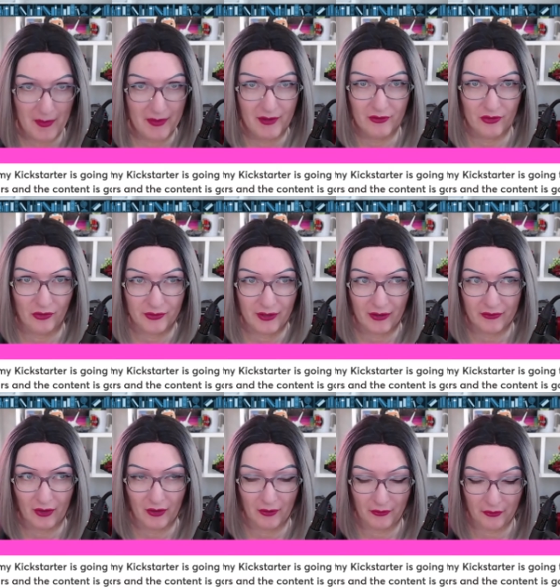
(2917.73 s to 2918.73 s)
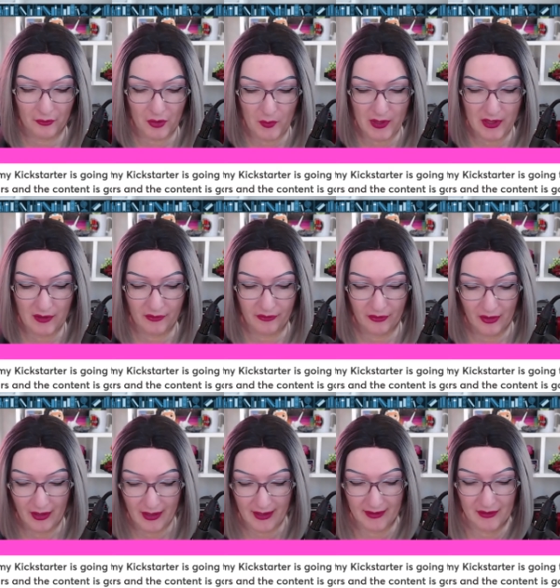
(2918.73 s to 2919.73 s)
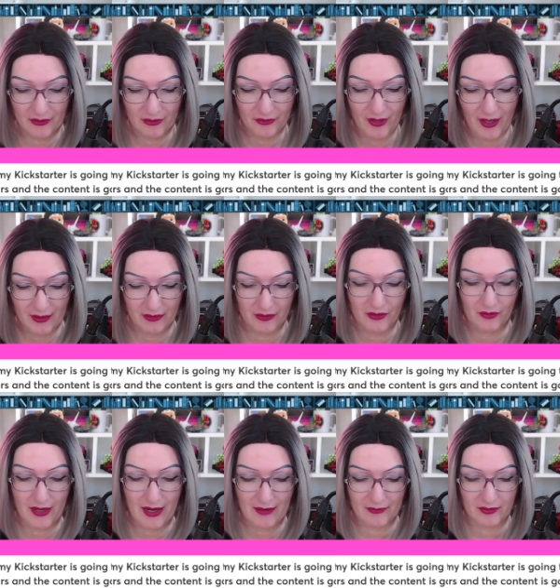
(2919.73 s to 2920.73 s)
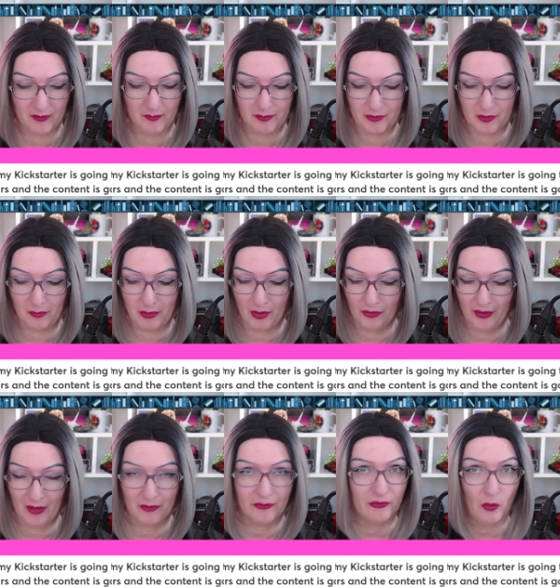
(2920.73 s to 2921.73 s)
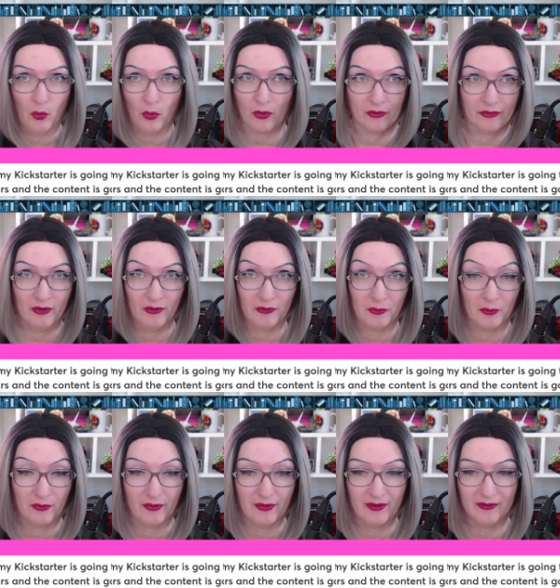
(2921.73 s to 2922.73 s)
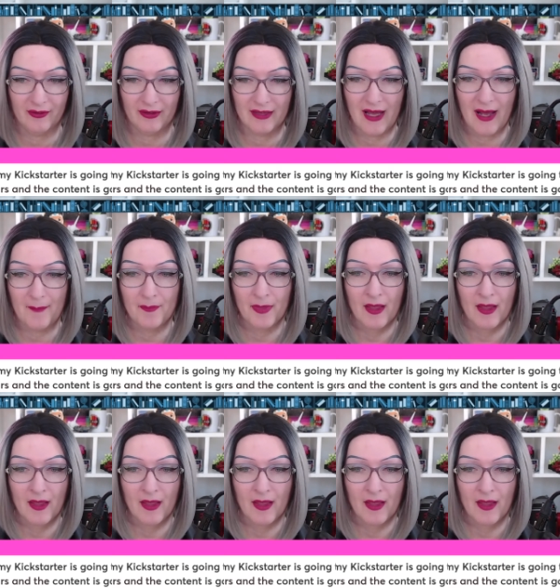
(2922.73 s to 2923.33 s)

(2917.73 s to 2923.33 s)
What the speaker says: Jill's Kickstarter is 3 weeks, and then you're done. You don't have to build out stores and all sorts of things like that.